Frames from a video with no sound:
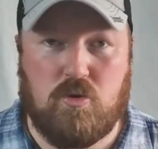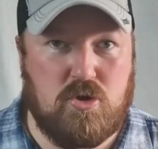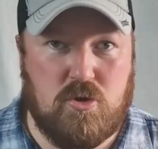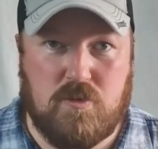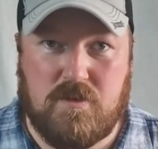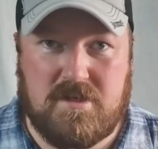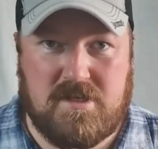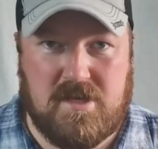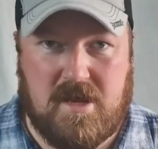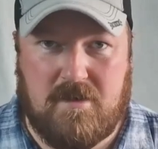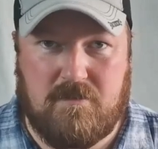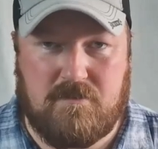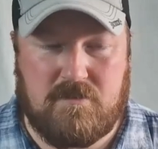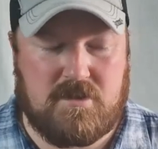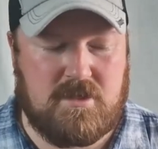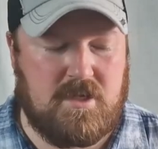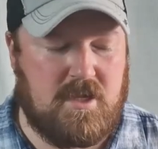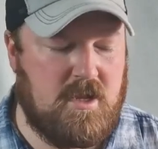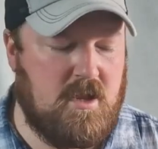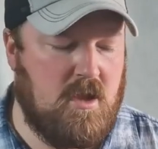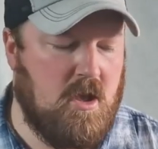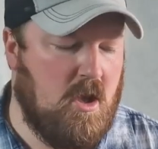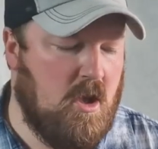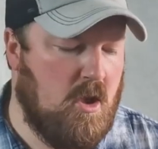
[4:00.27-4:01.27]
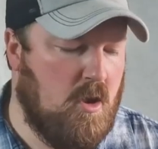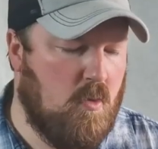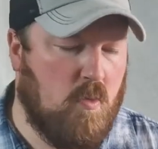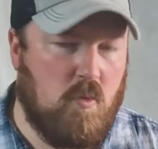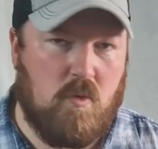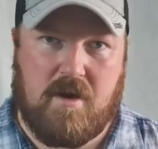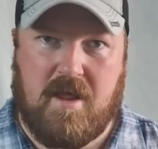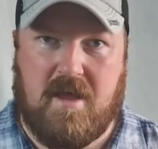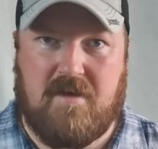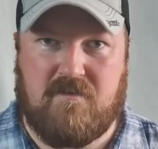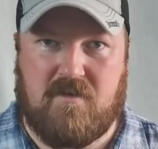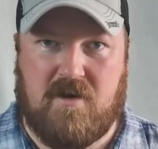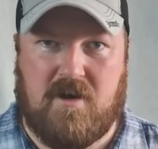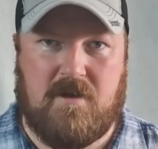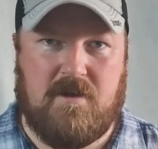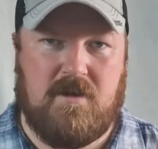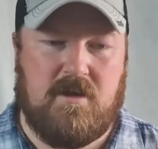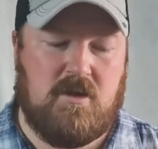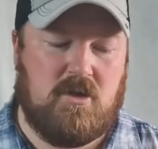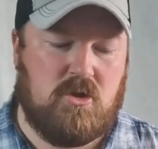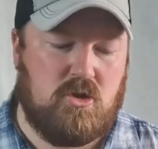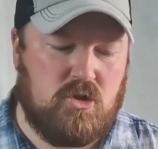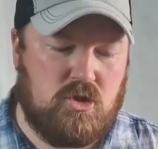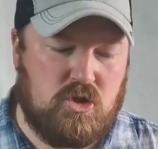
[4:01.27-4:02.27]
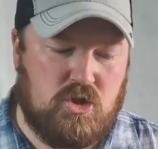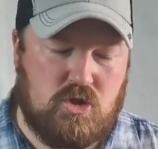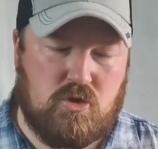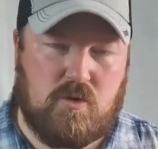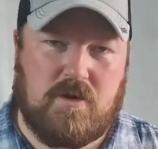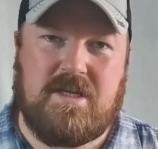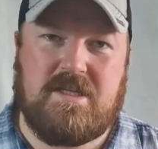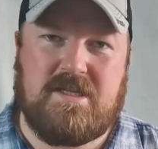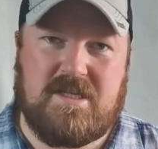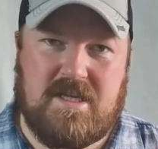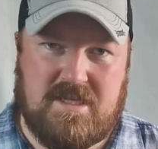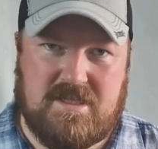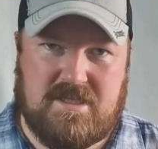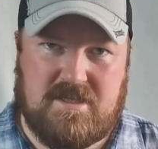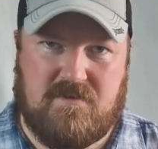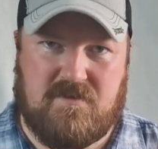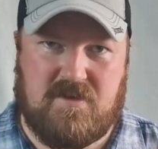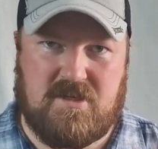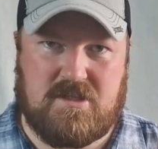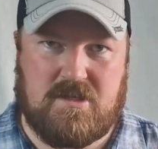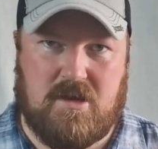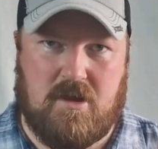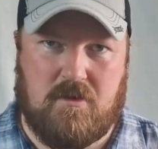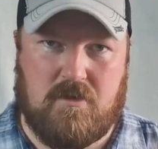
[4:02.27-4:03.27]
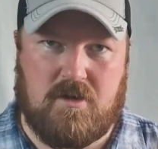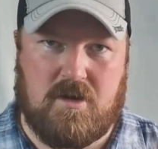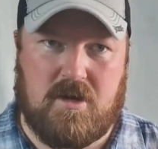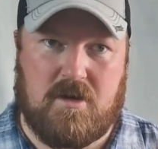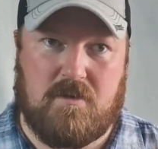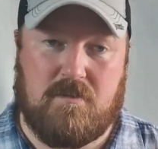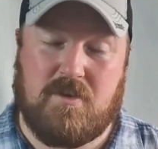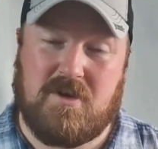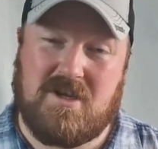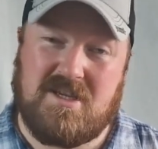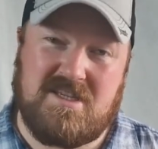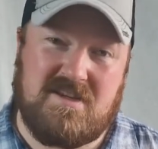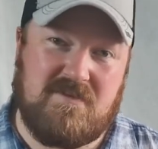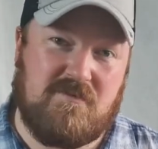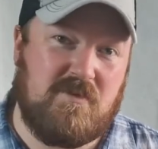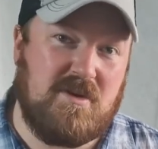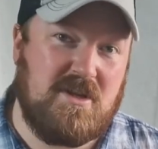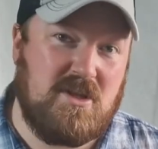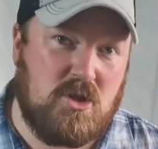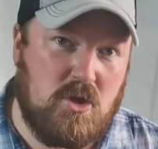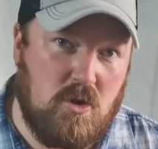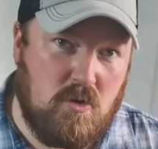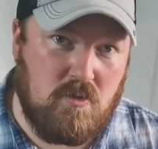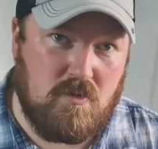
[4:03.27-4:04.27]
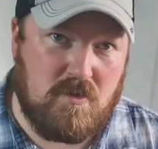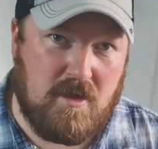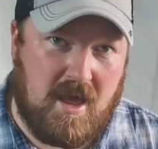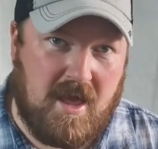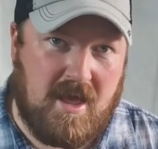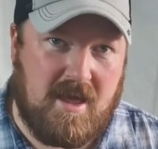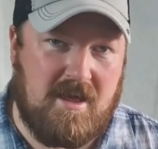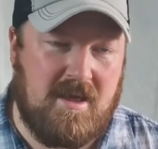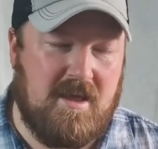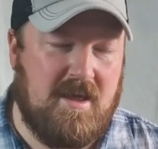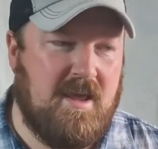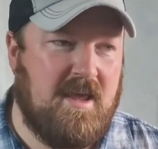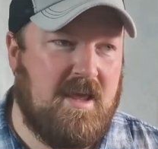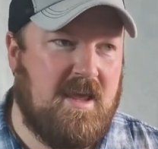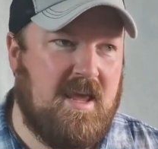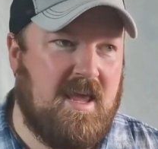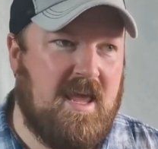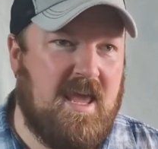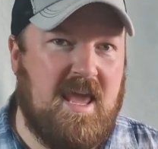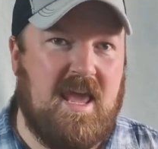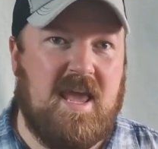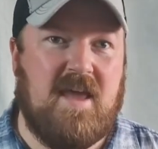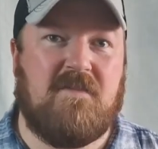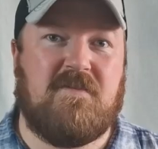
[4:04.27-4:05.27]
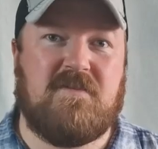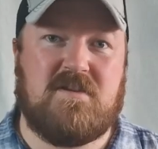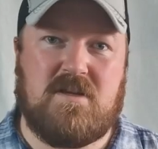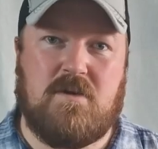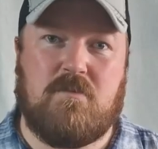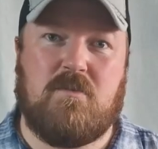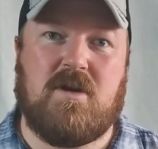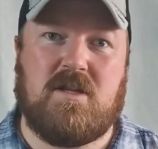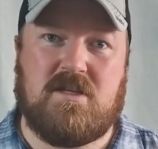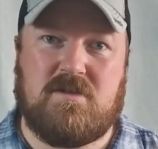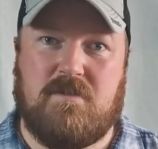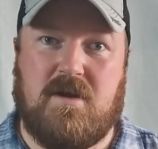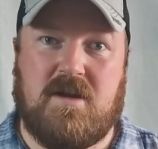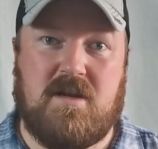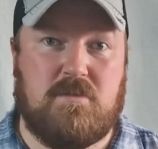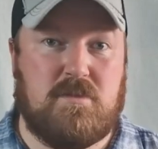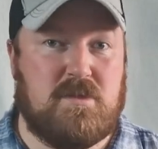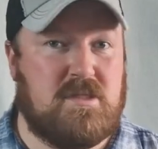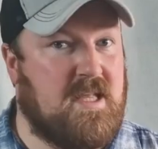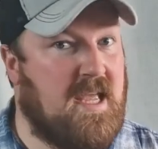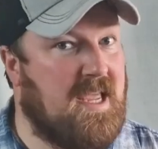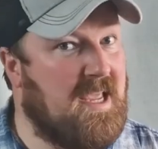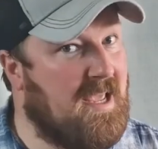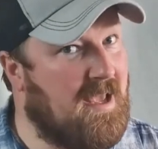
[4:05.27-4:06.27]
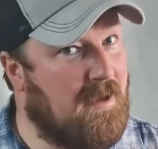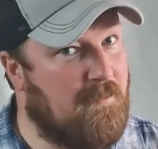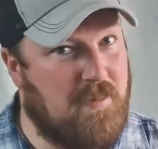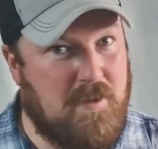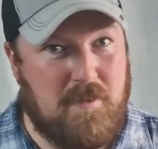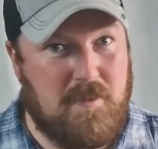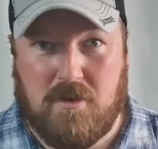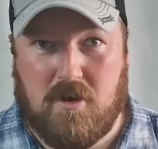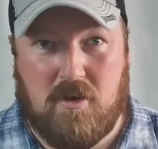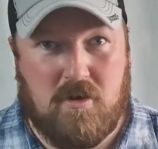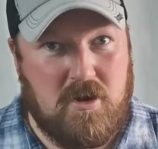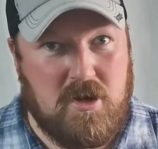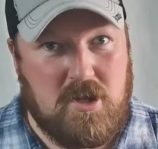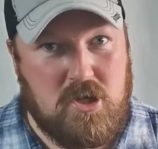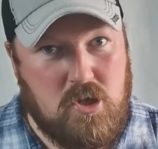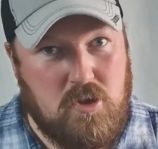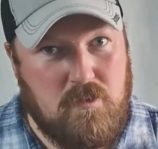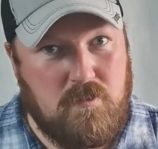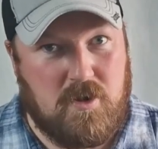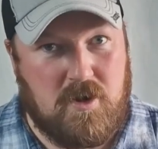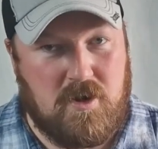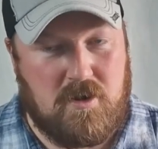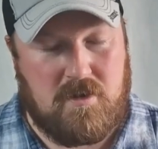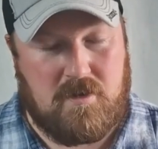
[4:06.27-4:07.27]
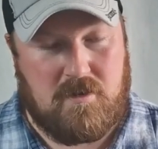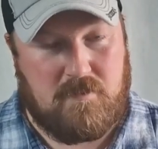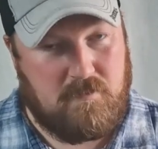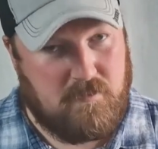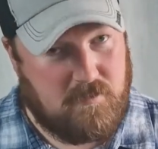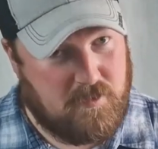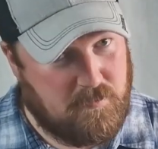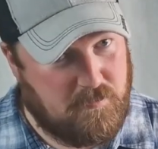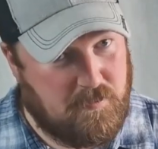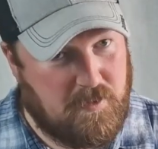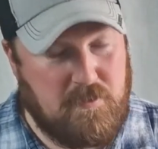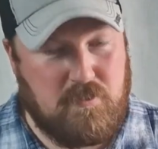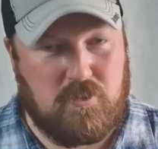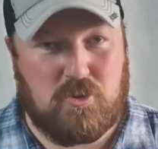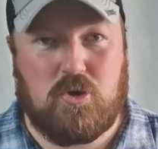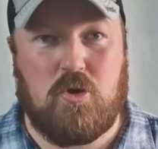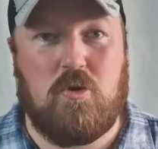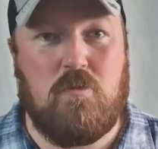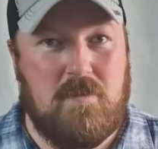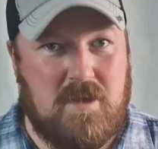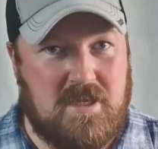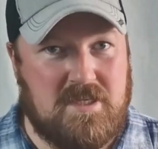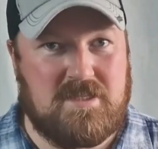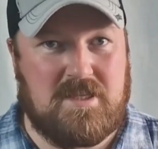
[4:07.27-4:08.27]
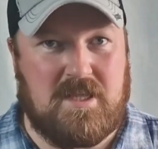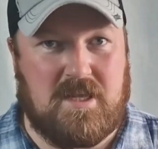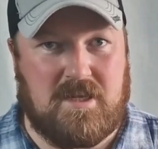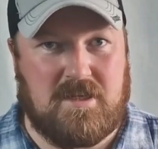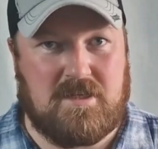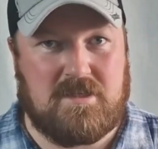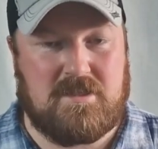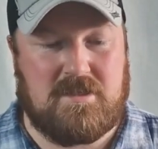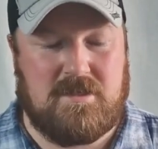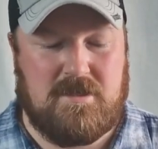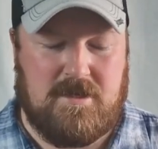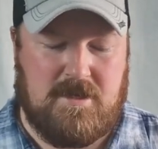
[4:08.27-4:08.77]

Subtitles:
you it's empty, whatever, treat it as if it's loaded. Because if we do that, if someone has made a mistake, and people are only human, people do miss things,